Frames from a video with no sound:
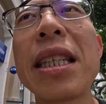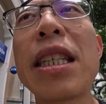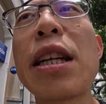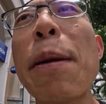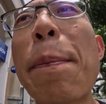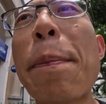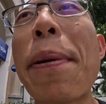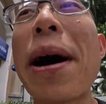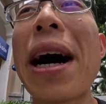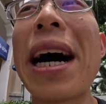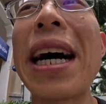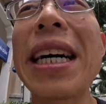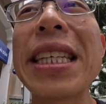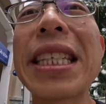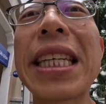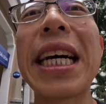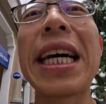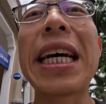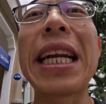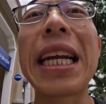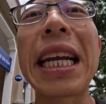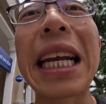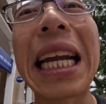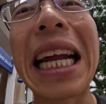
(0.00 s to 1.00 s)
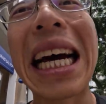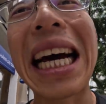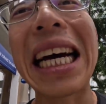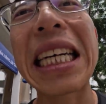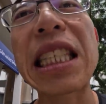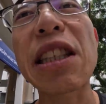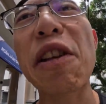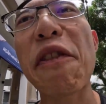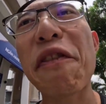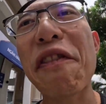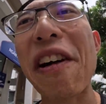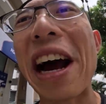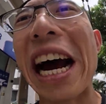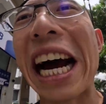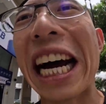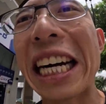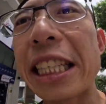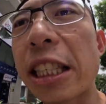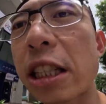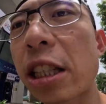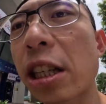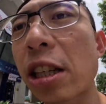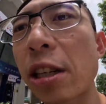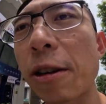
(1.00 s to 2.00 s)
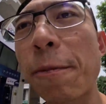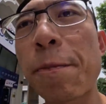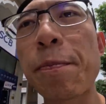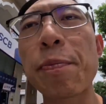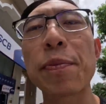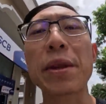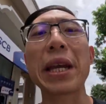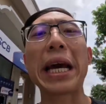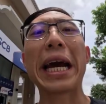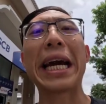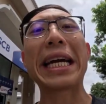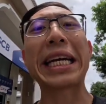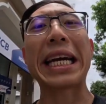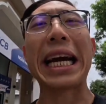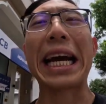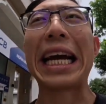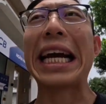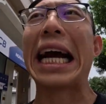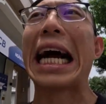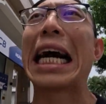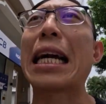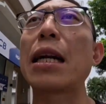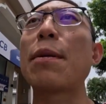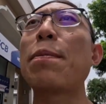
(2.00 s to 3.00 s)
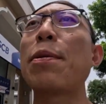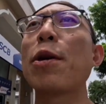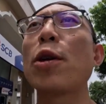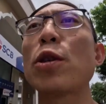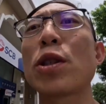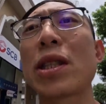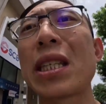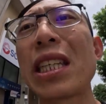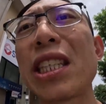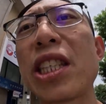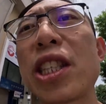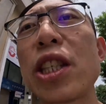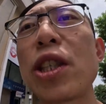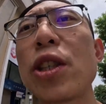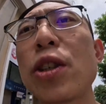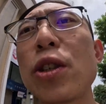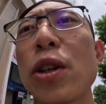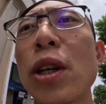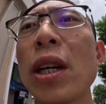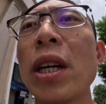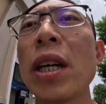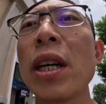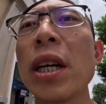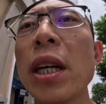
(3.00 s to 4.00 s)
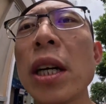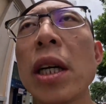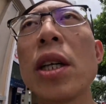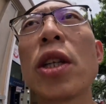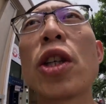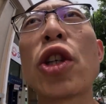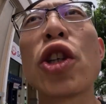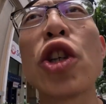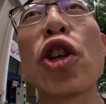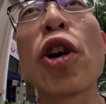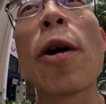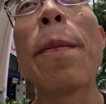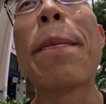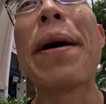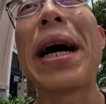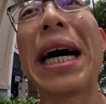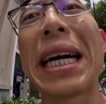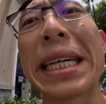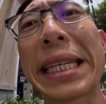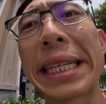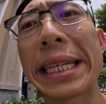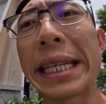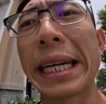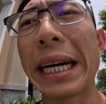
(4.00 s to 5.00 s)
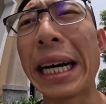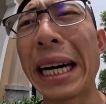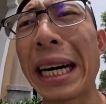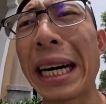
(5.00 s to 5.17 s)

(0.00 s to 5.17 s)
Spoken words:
deposit less fat, aka adipose tissue, to your body.